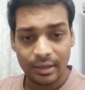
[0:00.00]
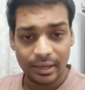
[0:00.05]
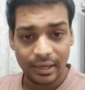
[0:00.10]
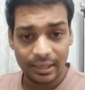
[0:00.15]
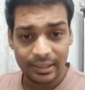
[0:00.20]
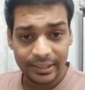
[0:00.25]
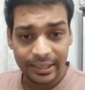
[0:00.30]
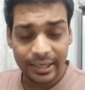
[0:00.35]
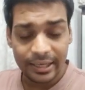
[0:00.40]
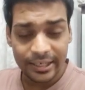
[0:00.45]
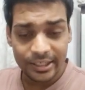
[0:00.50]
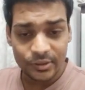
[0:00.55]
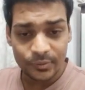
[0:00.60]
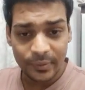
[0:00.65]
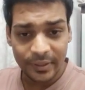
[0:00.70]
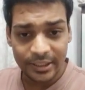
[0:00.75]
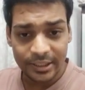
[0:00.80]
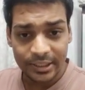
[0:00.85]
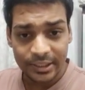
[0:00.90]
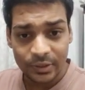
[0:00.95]
And they are
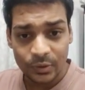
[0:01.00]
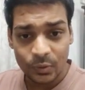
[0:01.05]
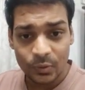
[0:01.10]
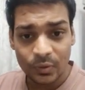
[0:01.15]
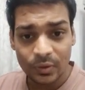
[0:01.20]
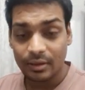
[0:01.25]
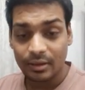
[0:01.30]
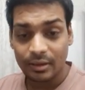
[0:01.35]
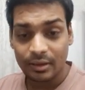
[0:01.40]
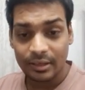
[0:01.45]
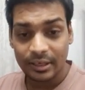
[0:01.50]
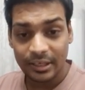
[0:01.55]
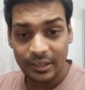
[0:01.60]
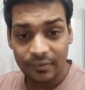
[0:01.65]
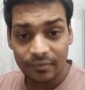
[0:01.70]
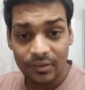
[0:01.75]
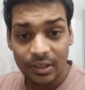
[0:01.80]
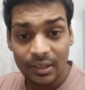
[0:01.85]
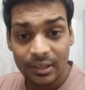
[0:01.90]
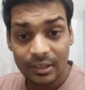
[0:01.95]
expecting to
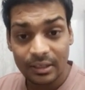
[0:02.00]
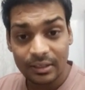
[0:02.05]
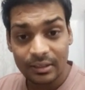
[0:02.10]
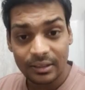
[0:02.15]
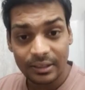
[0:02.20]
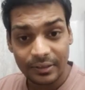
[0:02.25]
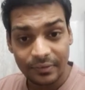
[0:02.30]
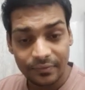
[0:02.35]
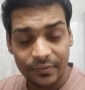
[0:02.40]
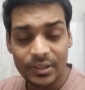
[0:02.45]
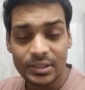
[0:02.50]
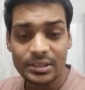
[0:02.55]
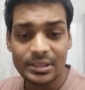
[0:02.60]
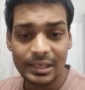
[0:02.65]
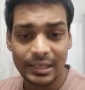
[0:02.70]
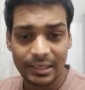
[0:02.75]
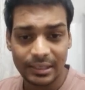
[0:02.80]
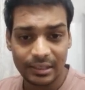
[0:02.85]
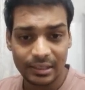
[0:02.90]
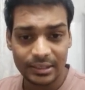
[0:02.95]
give the reverse
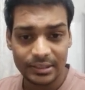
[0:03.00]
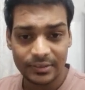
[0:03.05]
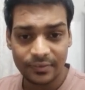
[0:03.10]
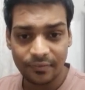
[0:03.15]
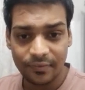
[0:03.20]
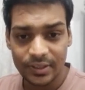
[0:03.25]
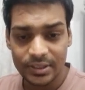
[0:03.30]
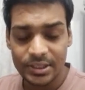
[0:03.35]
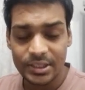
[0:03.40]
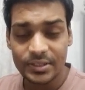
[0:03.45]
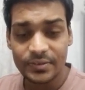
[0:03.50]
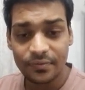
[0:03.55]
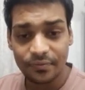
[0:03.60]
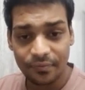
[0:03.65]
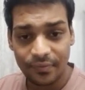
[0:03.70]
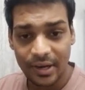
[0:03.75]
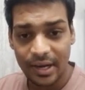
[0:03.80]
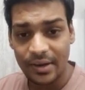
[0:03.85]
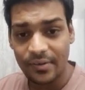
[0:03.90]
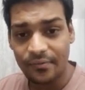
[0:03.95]
linked list, which is
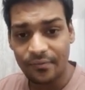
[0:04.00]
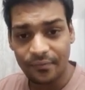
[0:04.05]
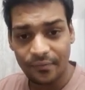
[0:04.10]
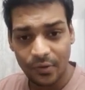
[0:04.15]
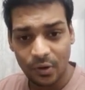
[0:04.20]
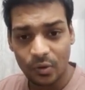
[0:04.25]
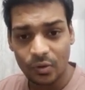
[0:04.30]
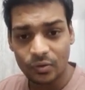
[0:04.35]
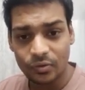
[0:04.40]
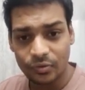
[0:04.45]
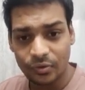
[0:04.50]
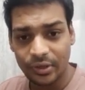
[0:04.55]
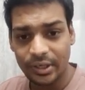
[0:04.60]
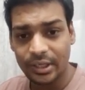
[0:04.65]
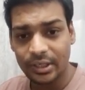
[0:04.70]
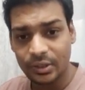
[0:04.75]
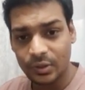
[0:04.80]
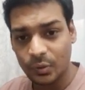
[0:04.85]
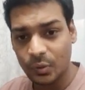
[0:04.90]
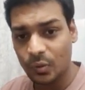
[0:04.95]
5, 4,
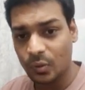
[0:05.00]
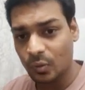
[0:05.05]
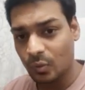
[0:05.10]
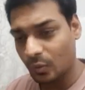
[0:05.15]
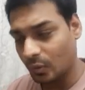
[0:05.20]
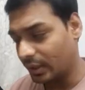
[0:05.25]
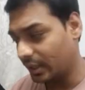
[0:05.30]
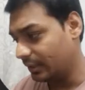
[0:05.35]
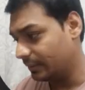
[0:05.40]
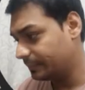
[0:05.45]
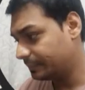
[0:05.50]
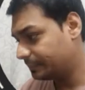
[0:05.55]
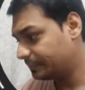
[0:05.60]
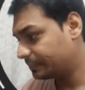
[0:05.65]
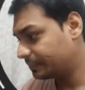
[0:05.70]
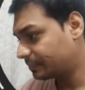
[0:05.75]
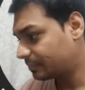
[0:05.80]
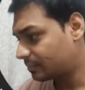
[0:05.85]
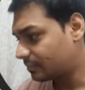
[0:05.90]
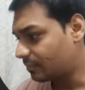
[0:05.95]
3, 2, 1.
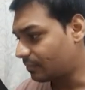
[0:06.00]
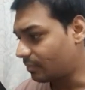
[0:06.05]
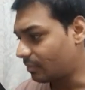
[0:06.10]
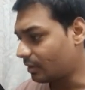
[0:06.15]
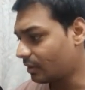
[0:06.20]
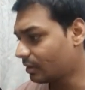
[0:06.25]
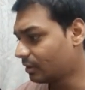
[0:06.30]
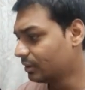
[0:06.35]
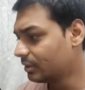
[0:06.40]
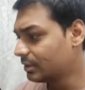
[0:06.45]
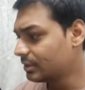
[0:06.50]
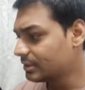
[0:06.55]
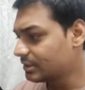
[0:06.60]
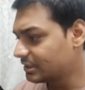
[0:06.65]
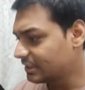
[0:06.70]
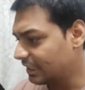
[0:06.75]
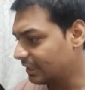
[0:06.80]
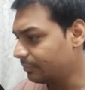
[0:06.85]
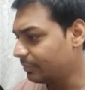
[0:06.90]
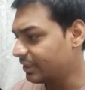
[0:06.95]

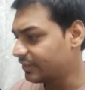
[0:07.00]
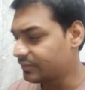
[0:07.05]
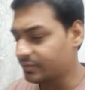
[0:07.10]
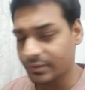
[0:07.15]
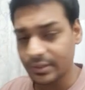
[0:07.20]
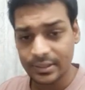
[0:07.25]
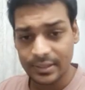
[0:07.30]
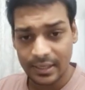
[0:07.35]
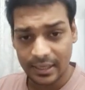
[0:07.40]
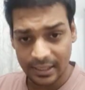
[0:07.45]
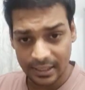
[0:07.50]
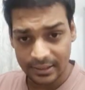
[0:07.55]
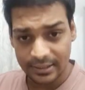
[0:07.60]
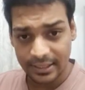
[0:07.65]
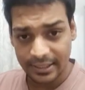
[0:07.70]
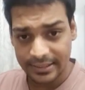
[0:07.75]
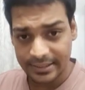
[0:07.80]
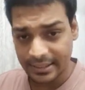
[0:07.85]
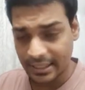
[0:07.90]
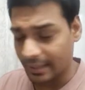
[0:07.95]
Same as with
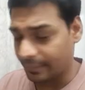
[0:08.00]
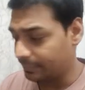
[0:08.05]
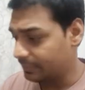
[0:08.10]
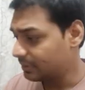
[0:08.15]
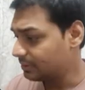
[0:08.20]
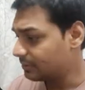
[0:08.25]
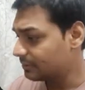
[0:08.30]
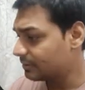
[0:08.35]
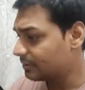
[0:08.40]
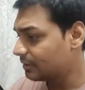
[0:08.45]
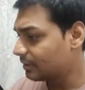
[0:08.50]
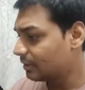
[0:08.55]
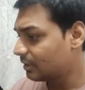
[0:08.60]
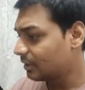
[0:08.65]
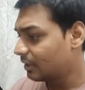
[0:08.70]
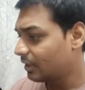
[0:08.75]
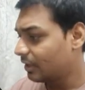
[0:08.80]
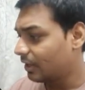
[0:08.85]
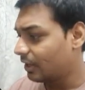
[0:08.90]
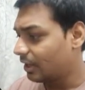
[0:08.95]
another example.
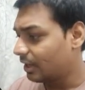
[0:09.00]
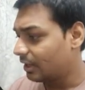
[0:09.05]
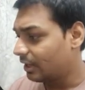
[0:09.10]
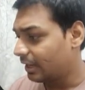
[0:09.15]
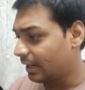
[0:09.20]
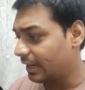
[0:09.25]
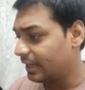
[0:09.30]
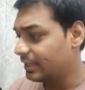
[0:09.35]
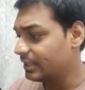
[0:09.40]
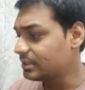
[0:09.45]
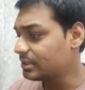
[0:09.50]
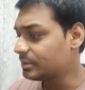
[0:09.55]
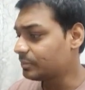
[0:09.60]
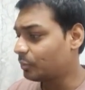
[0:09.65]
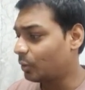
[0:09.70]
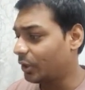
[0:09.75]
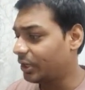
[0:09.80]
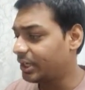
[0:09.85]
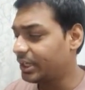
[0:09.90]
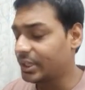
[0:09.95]
Head is
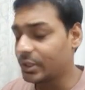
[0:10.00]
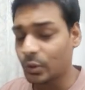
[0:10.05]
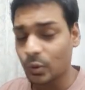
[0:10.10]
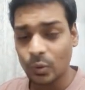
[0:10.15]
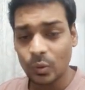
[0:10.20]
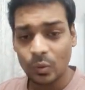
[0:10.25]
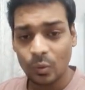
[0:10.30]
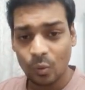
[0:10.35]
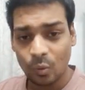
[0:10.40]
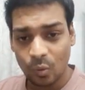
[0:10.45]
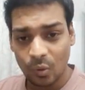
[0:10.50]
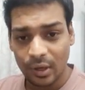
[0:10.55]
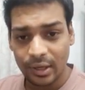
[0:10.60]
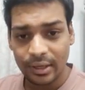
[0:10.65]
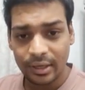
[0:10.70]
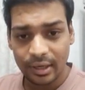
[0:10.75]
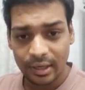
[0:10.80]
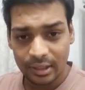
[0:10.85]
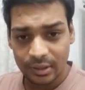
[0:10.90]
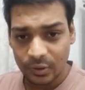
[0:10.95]
pointing to
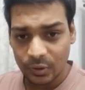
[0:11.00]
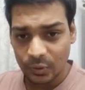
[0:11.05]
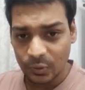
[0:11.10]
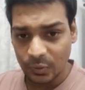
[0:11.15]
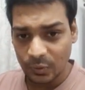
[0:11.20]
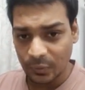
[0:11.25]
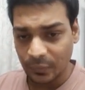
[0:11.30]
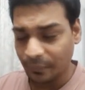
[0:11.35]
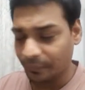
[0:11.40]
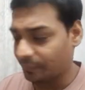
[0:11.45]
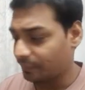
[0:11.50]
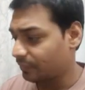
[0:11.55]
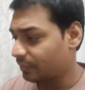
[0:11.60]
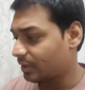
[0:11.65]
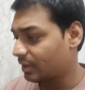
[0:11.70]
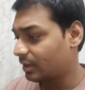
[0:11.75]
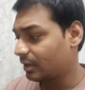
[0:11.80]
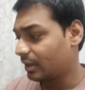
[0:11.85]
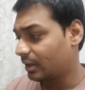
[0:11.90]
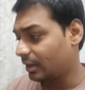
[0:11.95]
1 and
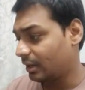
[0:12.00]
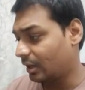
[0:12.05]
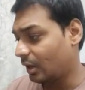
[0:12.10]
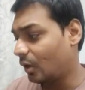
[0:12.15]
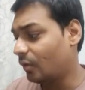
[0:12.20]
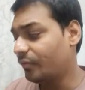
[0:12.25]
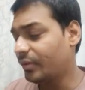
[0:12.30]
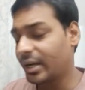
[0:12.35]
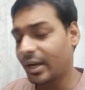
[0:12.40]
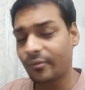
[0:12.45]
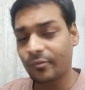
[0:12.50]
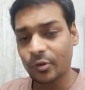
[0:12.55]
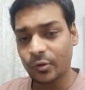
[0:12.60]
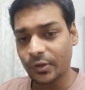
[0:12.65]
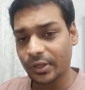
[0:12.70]
2. Now we have to